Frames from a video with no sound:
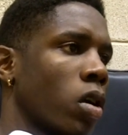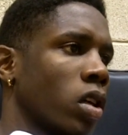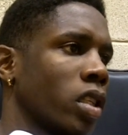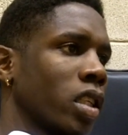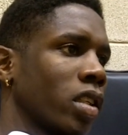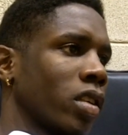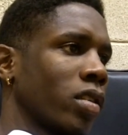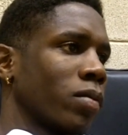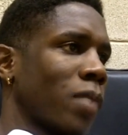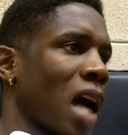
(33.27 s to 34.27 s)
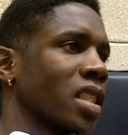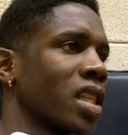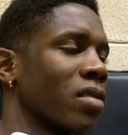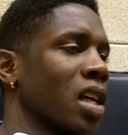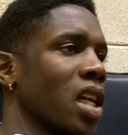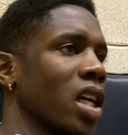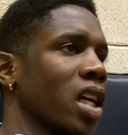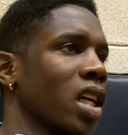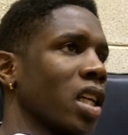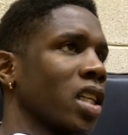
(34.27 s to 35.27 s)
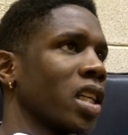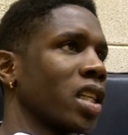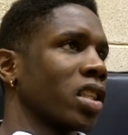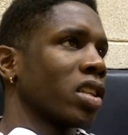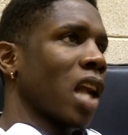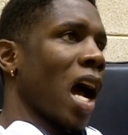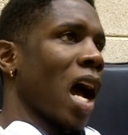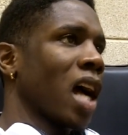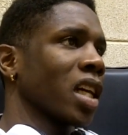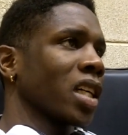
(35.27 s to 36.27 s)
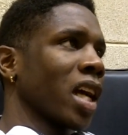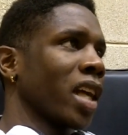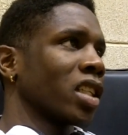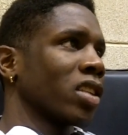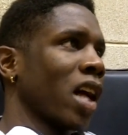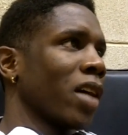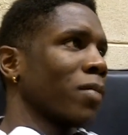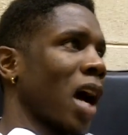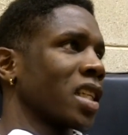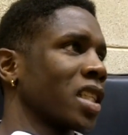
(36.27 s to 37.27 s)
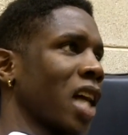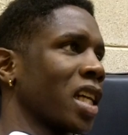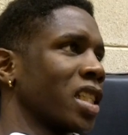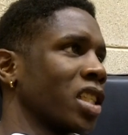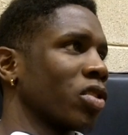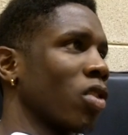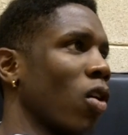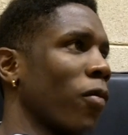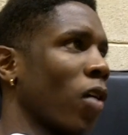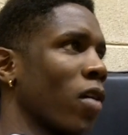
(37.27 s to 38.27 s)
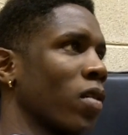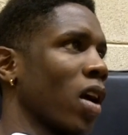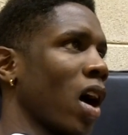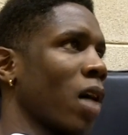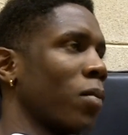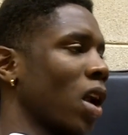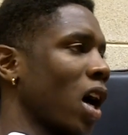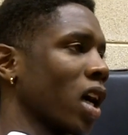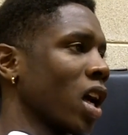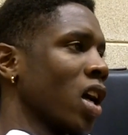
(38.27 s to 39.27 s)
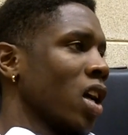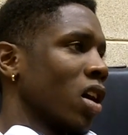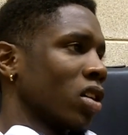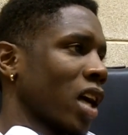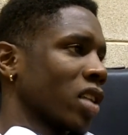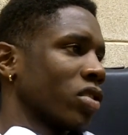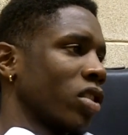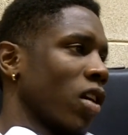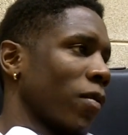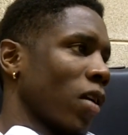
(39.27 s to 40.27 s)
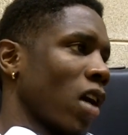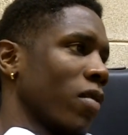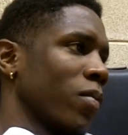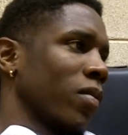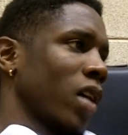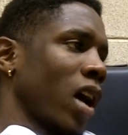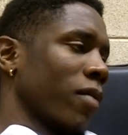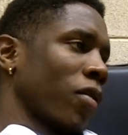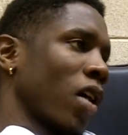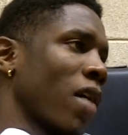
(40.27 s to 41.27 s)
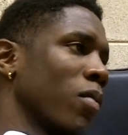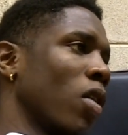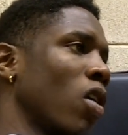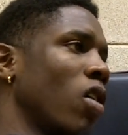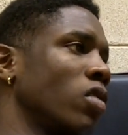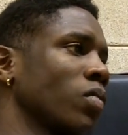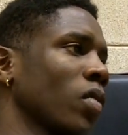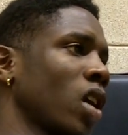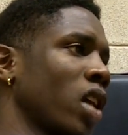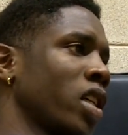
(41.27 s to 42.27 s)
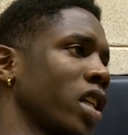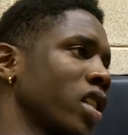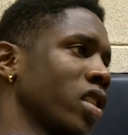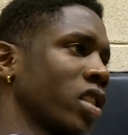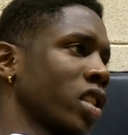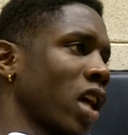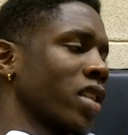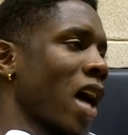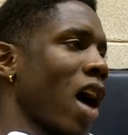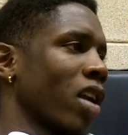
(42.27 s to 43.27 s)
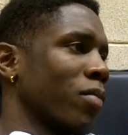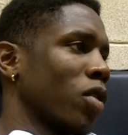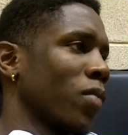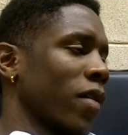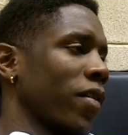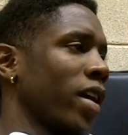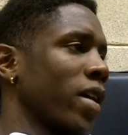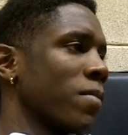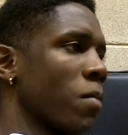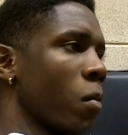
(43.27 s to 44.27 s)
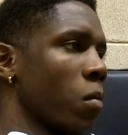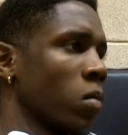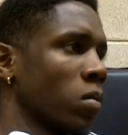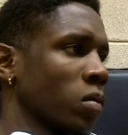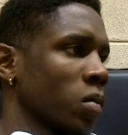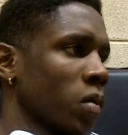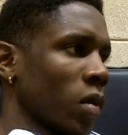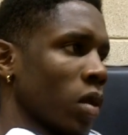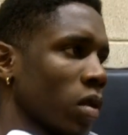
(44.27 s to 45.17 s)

Well, just mindset, really. You need to not get into that mindset that you need to go for every block, or try to jump for every ball. Just stay down and move my feet.